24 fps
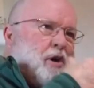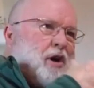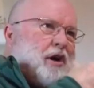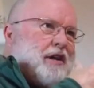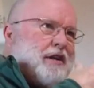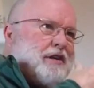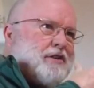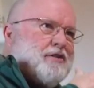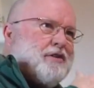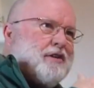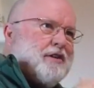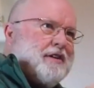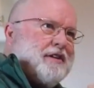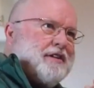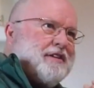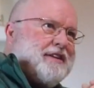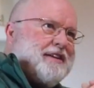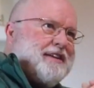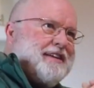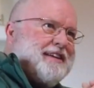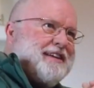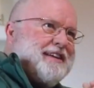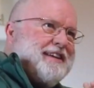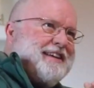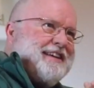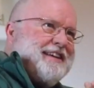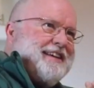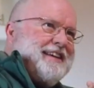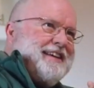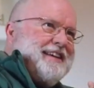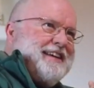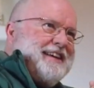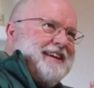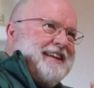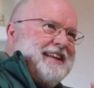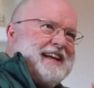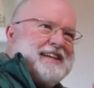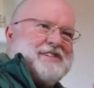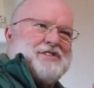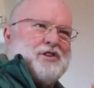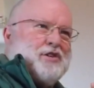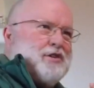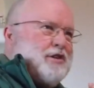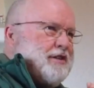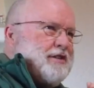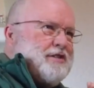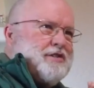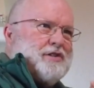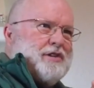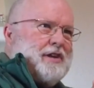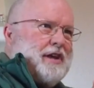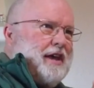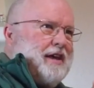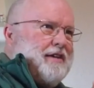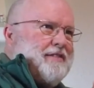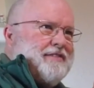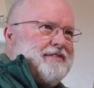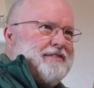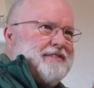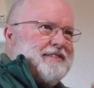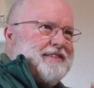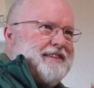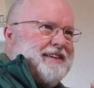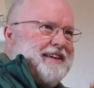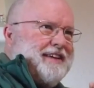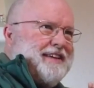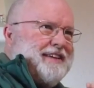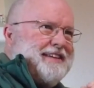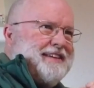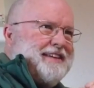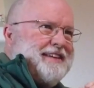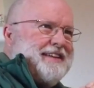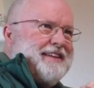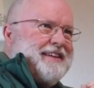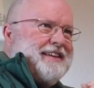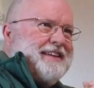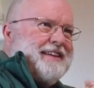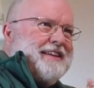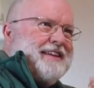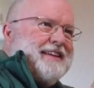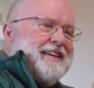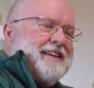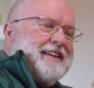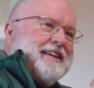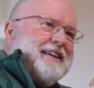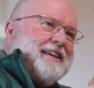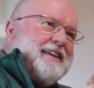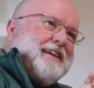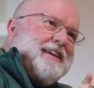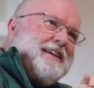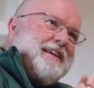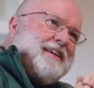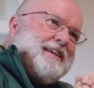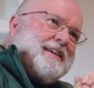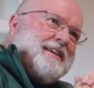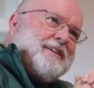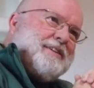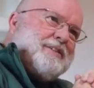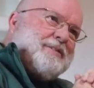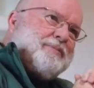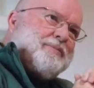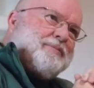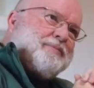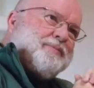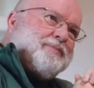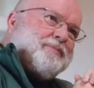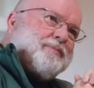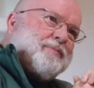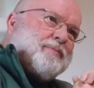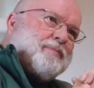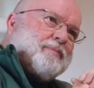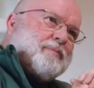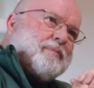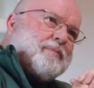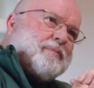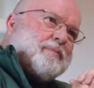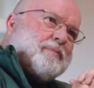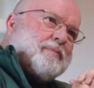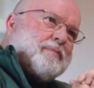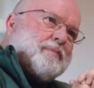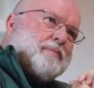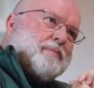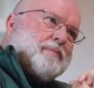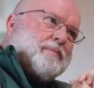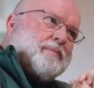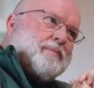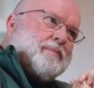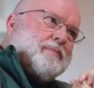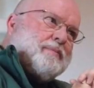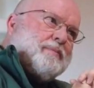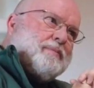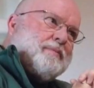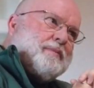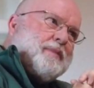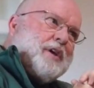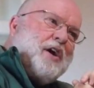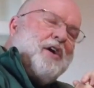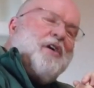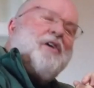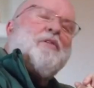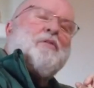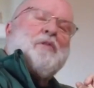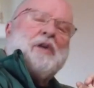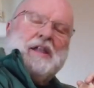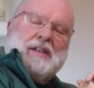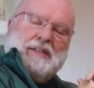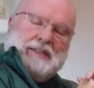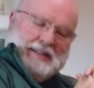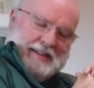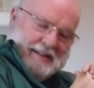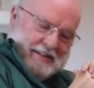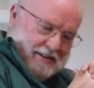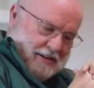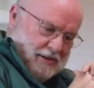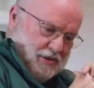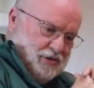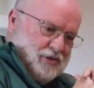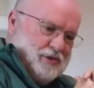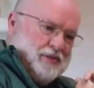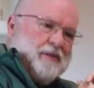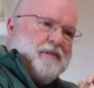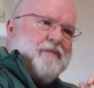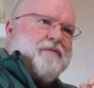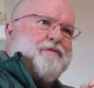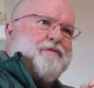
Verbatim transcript: all eternity. Mm-hmm. That's good stuff. So Christ alone, but not Christians alone. Is that what you're? Oh well, there's a